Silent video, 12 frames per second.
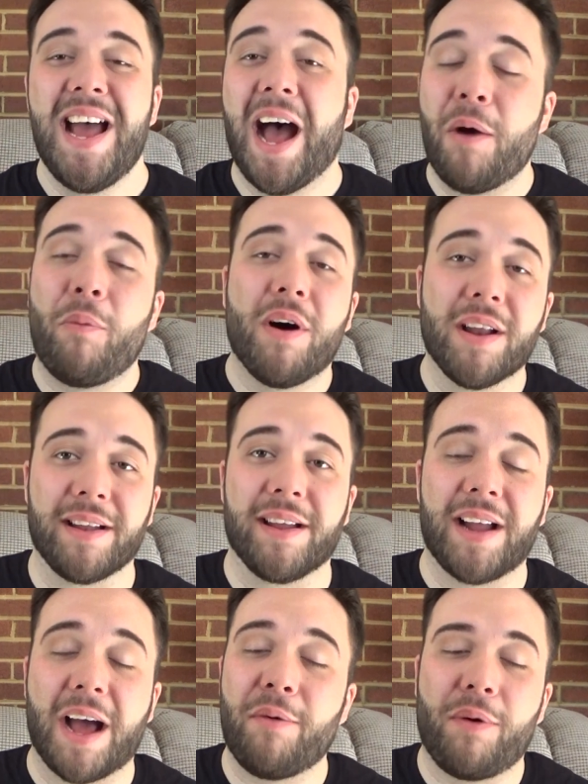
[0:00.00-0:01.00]
I wanted
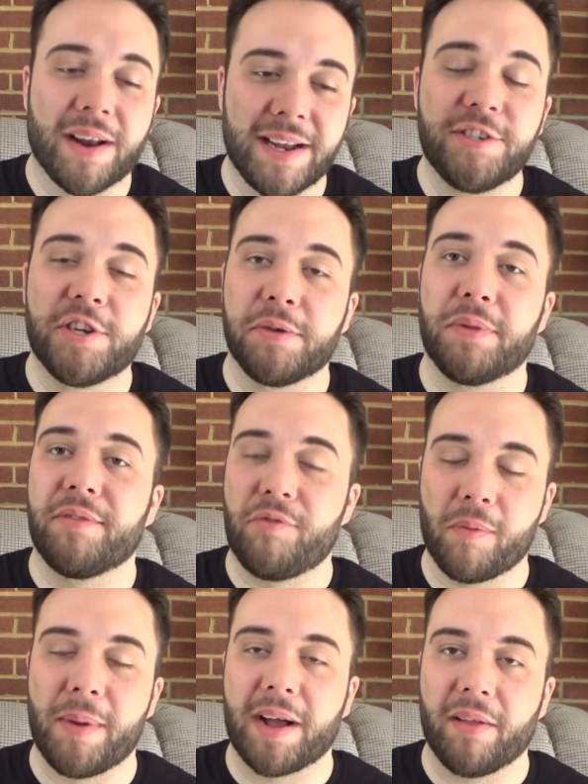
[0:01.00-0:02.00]
it. I wanted it genuinely
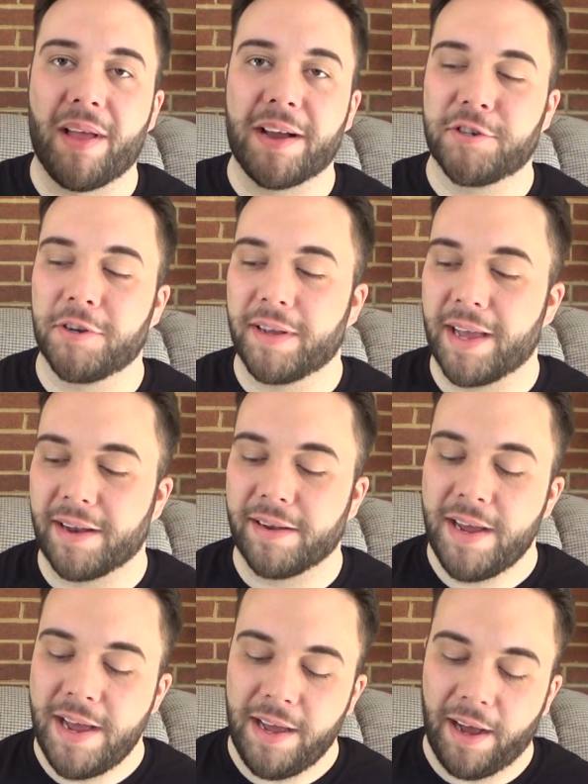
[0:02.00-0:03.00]
for my collection again.
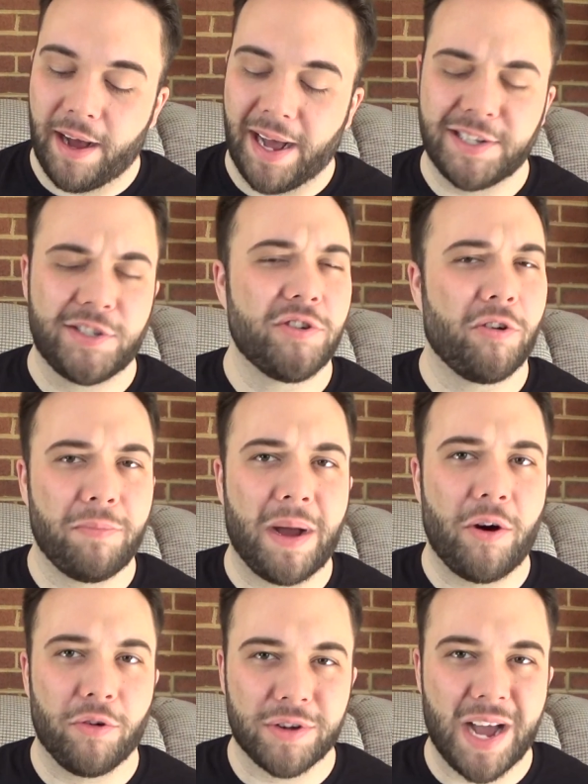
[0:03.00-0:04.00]
I had sold
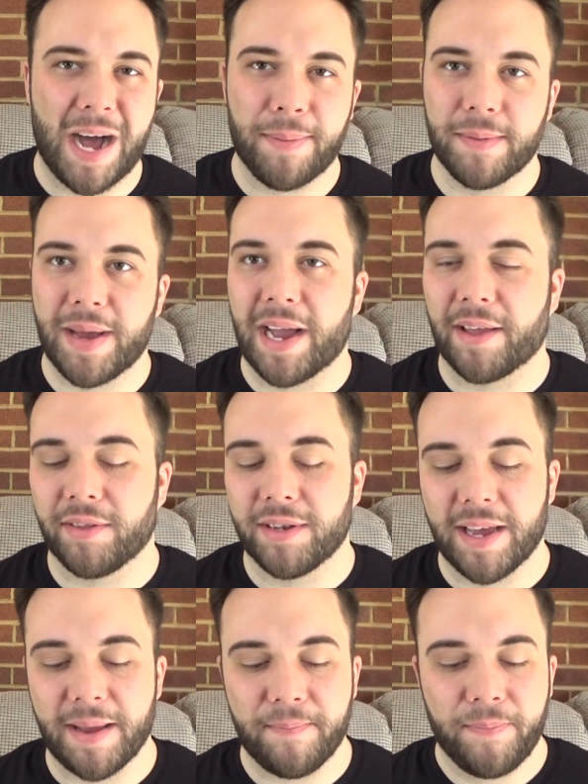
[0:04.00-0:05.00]
my old copy back in the
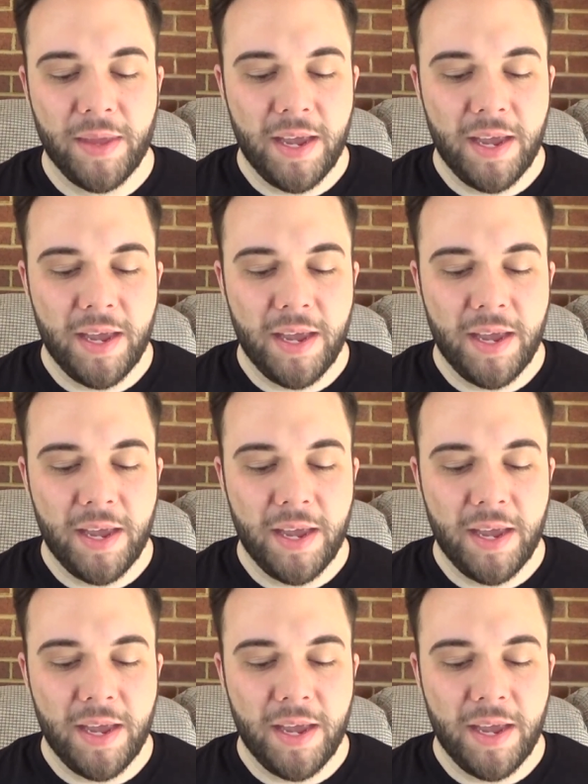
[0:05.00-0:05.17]
day.